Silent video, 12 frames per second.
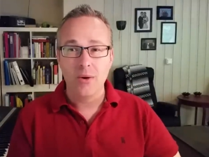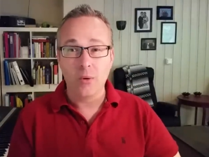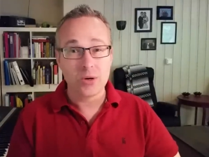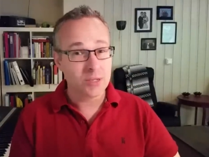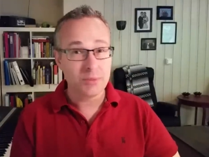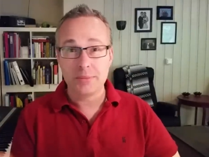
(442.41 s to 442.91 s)

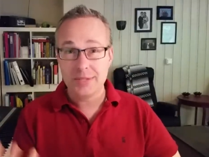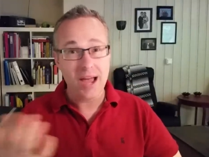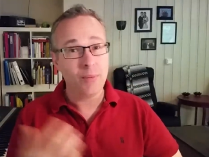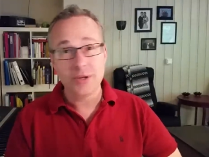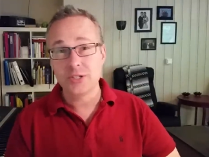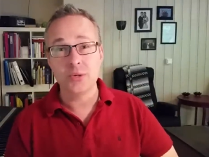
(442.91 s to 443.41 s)
Or sometimes,
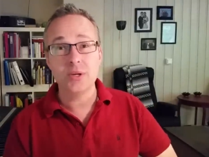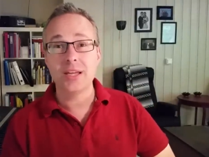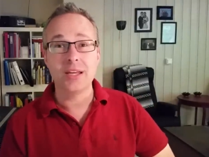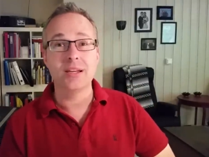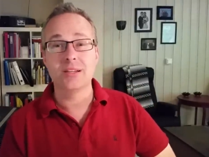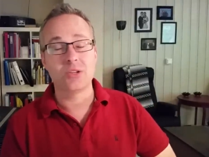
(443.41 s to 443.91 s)
yeah, we do
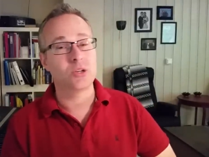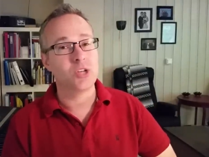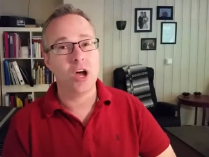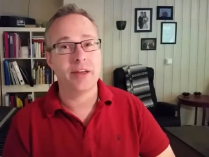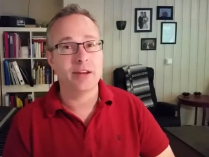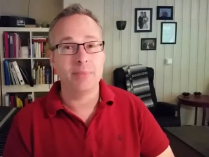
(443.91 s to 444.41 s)
get in and start
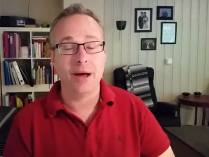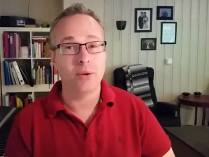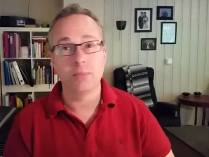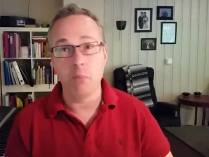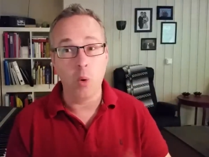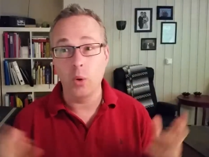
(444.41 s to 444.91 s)
talking
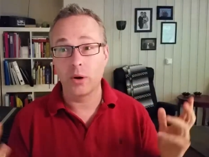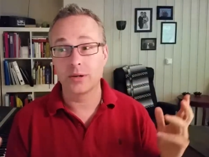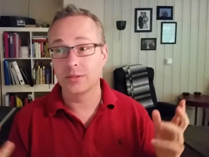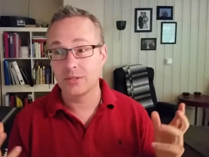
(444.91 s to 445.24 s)
about more.